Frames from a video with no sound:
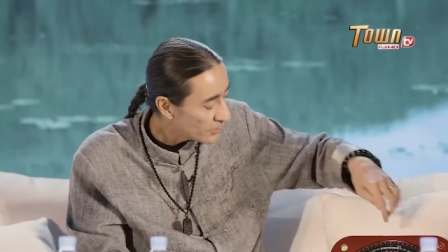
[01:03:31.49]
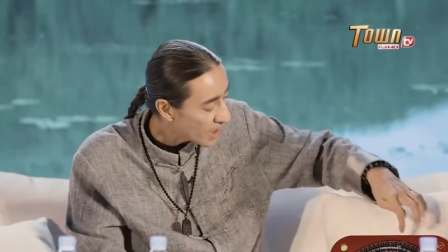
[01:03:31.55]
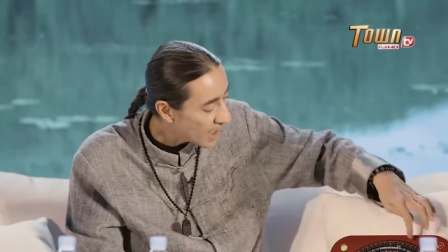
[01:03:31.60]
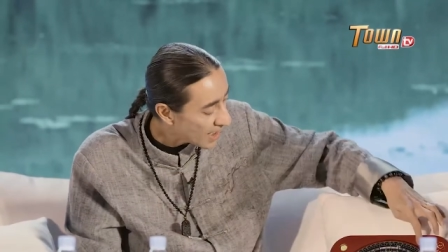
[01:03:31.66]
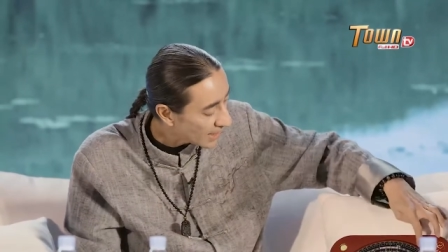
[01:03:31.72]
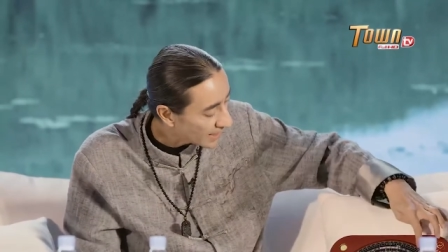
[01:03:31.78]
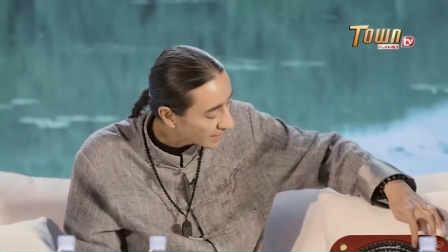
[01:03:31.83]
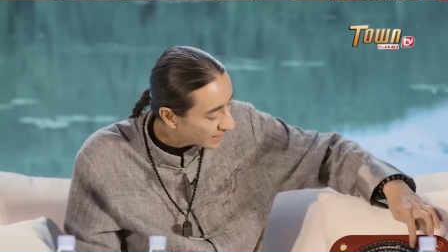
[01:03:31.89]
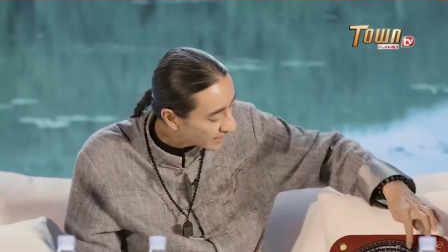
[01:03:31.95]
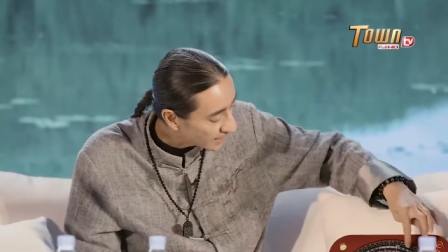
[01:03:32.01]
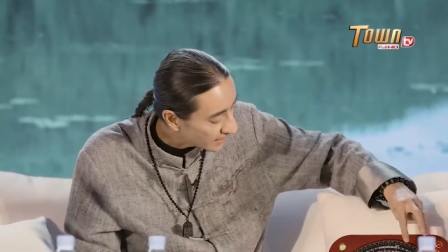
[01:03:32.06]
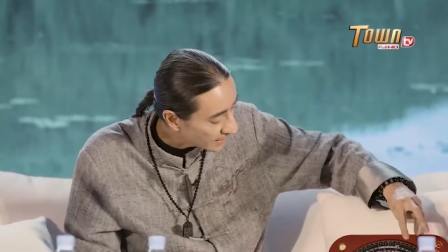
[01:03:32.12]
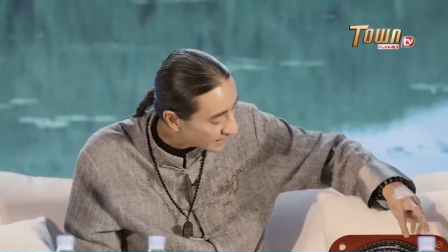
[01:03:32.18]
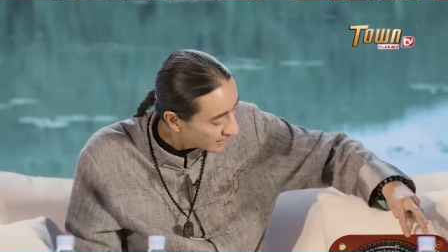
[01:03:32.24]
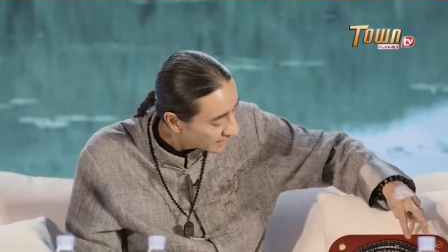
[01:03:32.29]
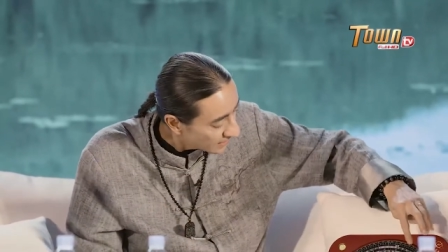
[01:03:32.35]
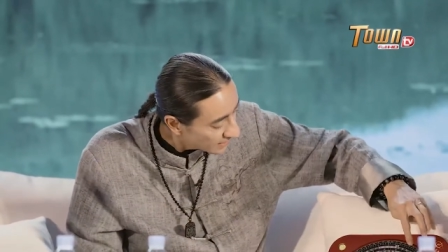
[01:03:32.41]
like the
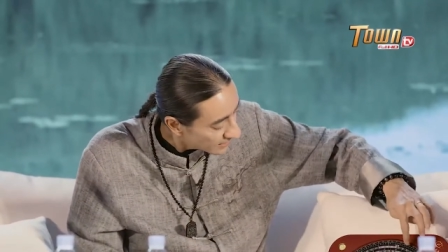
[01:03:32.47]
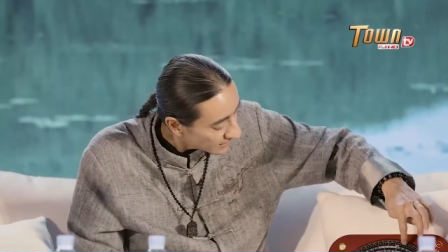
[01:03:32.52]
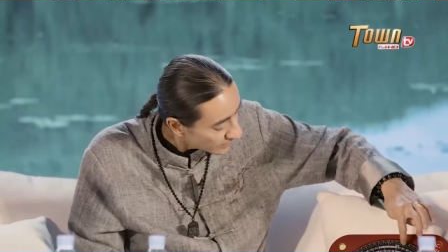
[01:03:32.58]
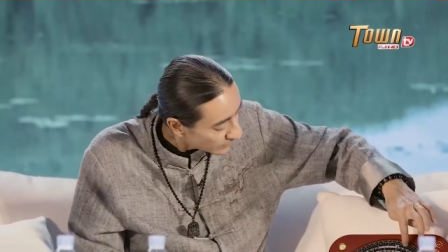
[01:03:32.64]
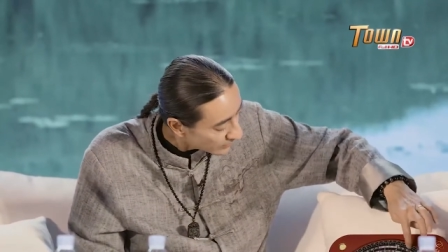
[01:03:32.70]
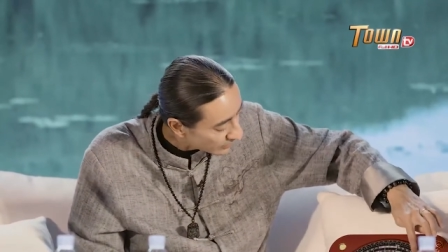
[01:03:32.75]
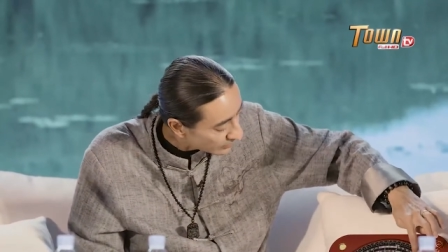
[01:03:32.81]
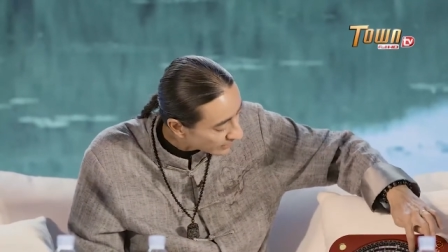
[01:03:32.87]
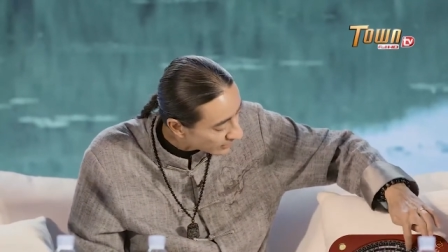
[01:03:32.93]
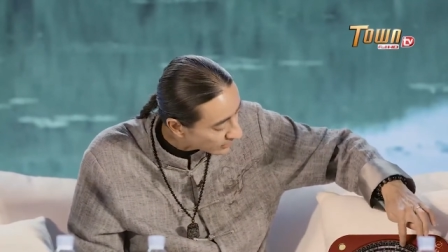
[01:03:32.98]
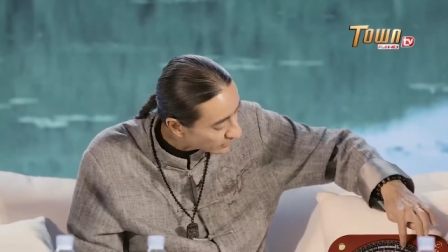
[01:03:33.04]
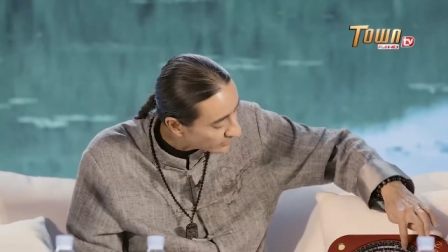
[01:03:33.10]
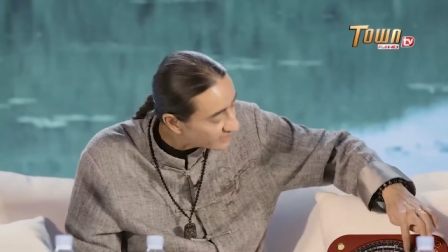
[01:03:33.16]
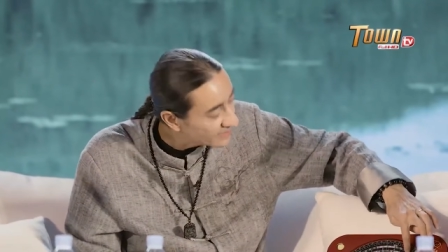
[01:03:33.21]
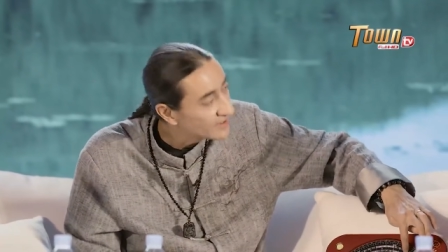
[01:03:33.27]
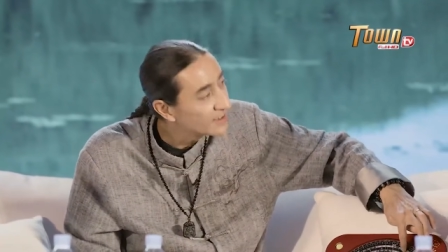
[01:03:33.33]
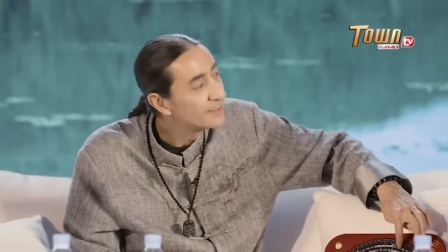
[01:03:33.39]
what we call
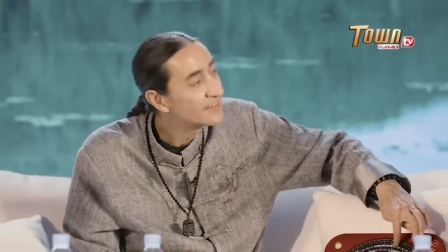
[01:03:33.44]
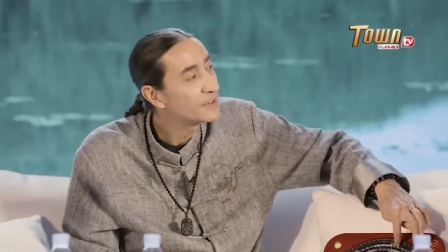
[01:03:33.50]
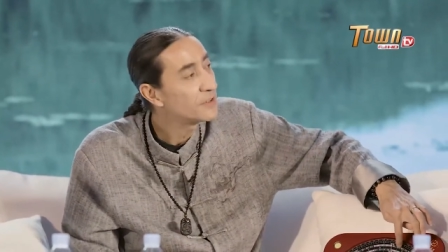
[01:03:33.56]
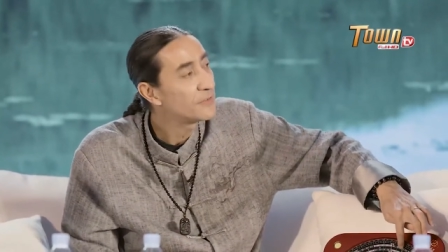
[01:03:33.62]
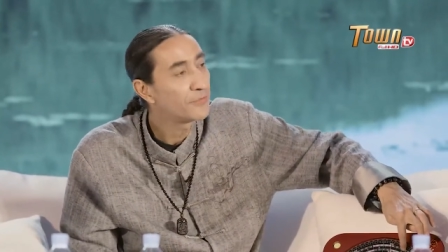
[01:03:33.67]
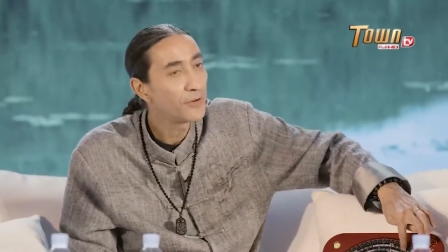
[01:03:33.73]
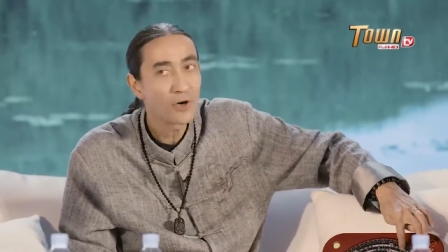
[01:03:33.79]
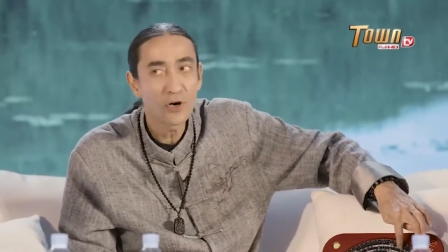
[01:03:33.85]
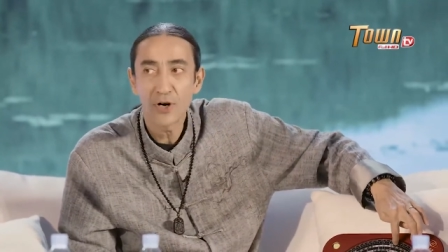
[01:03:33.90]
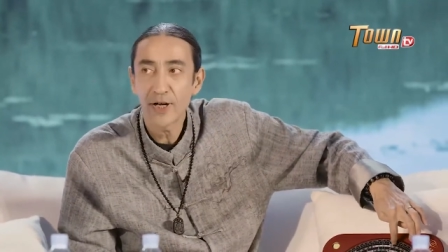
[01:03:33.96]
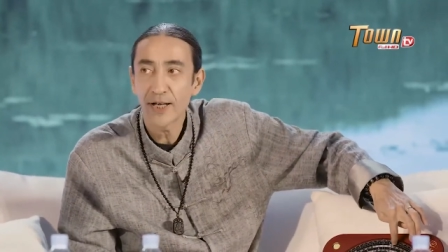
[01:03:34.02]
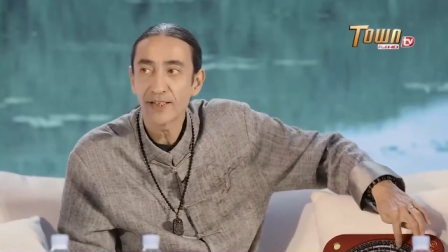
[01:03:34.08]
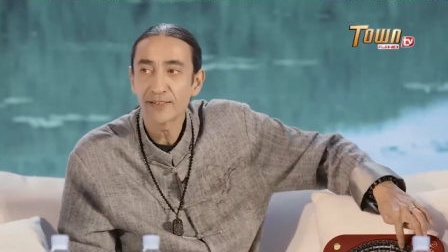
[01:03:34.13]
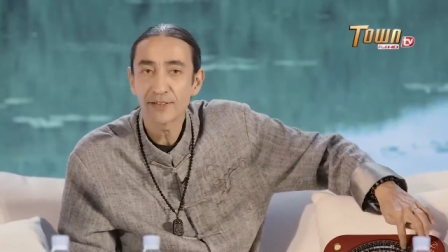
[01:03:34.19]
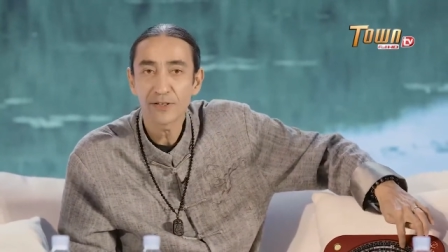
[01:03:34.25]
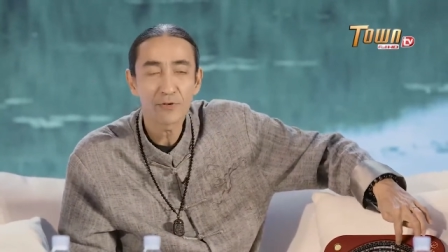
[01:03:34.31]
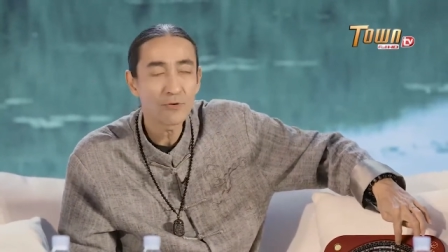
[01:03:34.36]
the 64
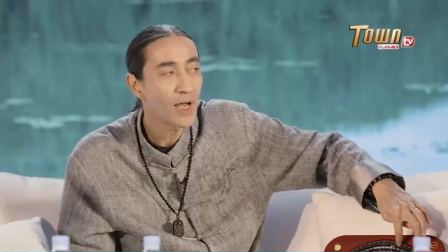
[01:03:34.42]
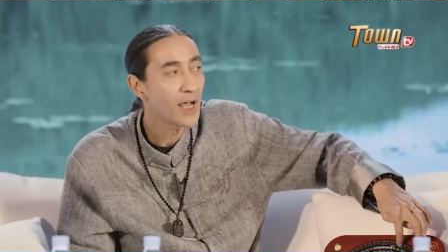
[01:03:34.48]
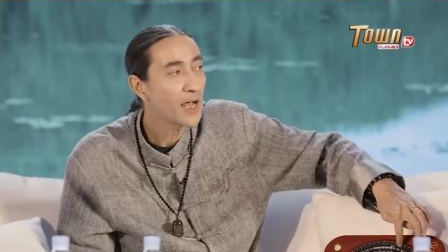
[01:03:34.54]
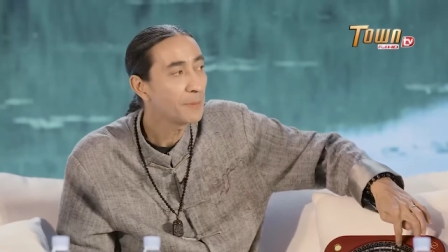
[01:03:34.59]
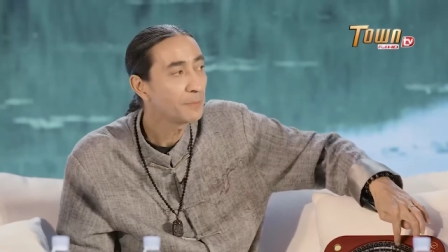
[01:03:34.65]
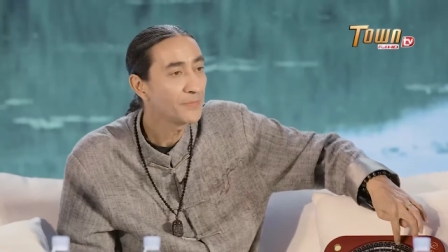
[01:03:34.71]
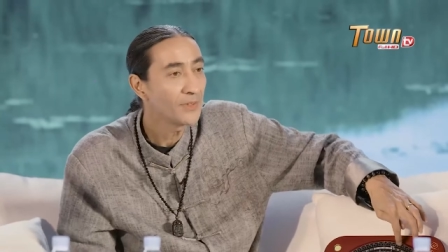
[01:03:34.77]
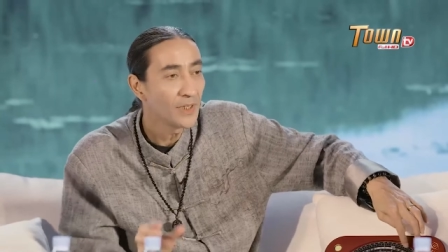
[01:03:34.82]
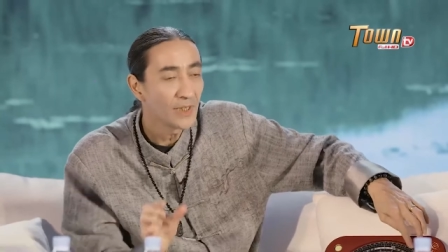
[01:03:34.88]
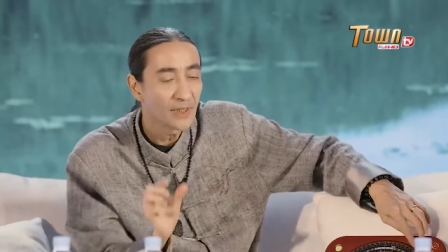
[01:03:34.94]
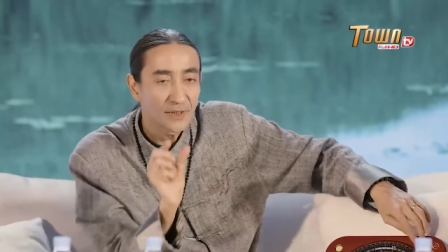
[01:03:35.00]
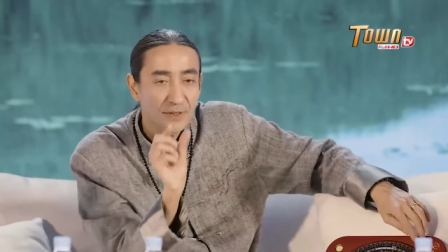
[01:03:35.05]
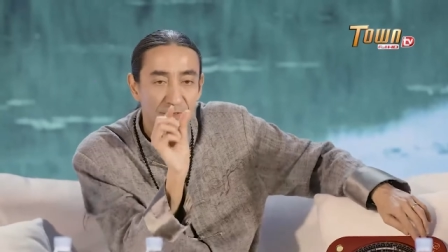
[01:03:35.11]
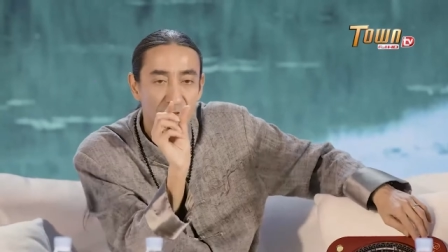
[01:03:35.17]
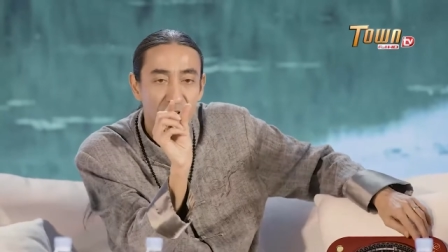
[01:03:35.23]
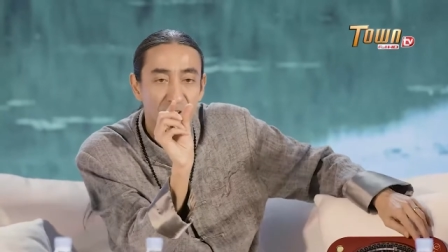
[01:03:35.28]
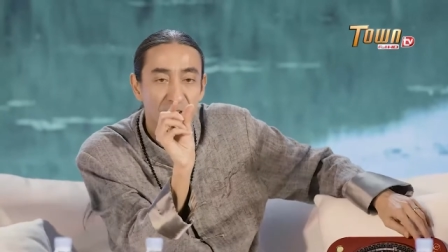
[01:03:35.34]
hexagram. The